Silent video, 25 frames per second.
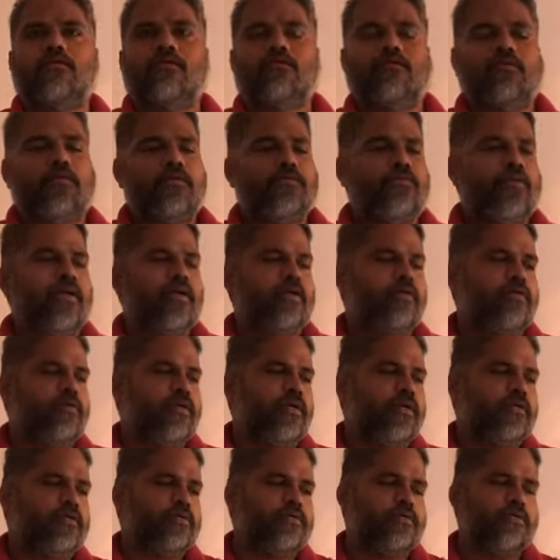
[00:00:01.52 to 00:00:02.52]
Today we are
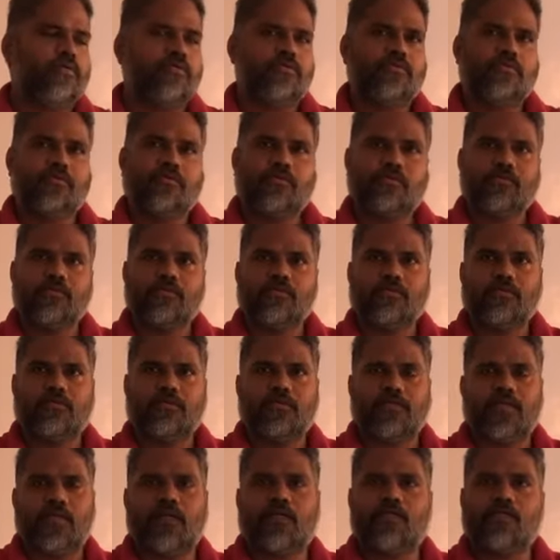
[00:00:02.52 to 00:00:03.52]
going to
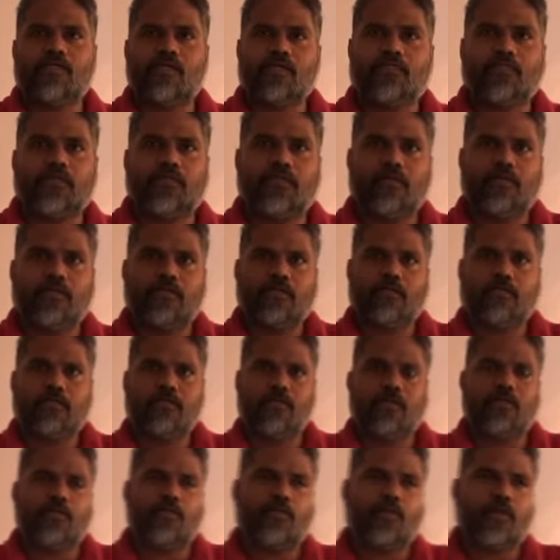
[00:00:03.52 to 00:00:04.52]
second chapter,
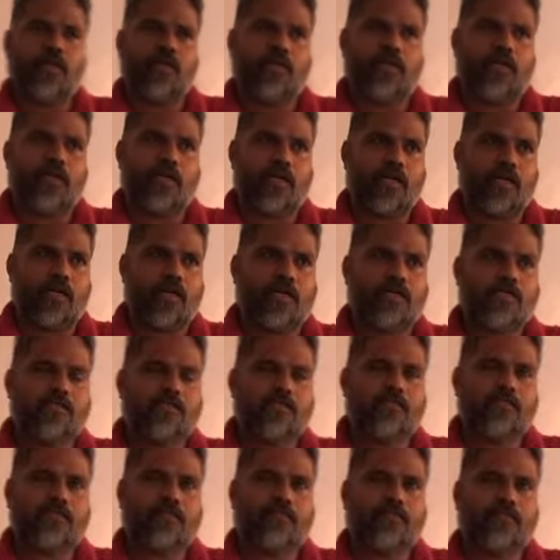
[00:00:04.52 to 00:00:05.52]
that utility
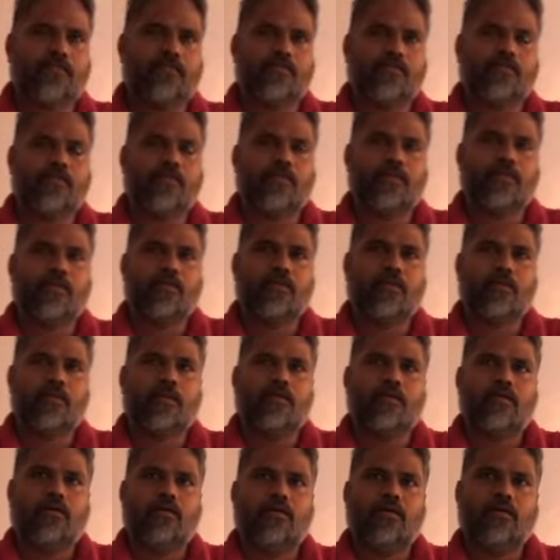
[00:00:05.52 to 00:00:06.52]
analyze.
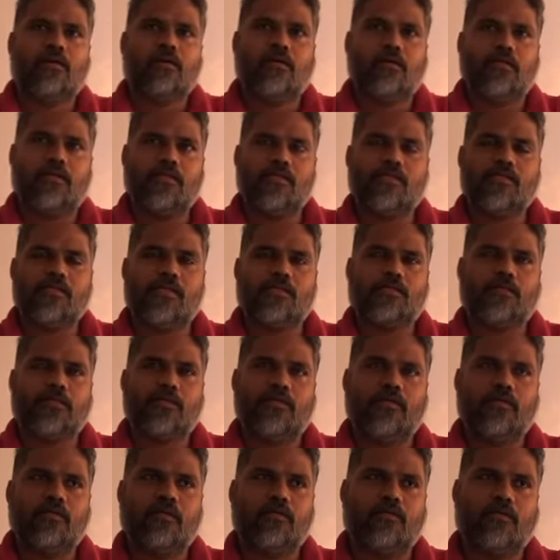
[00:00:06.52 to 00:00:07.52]
In this
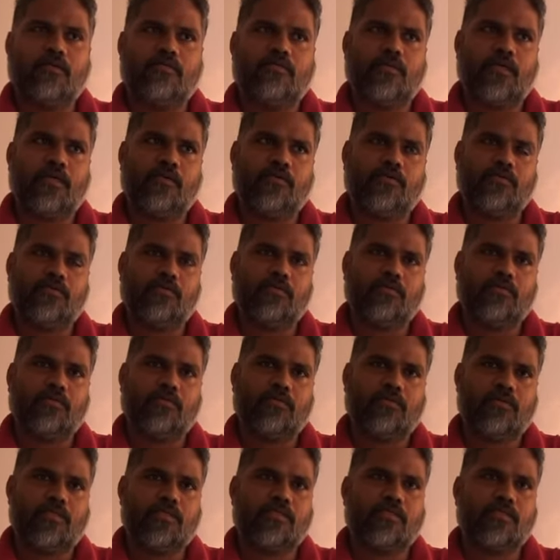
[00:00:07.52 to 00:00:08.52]
chapter we have to
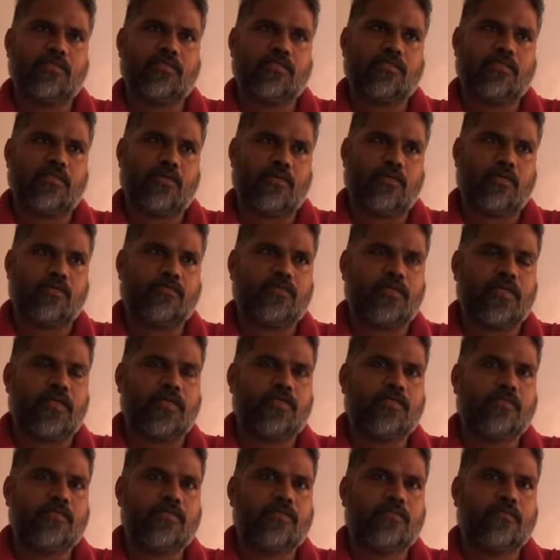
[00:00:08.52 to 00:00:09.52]
discuss lot of
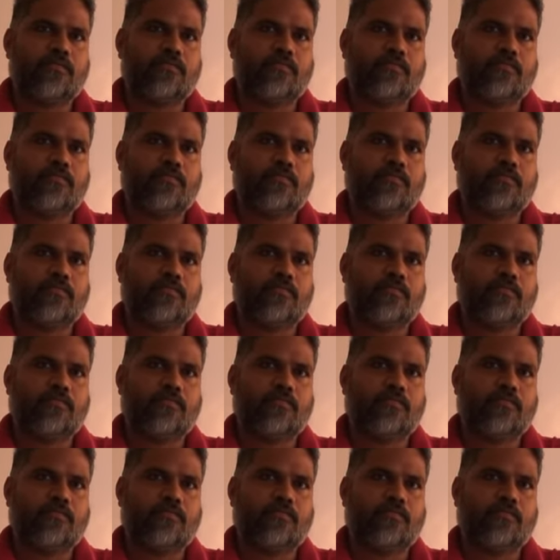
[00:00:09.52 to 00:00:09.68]
things.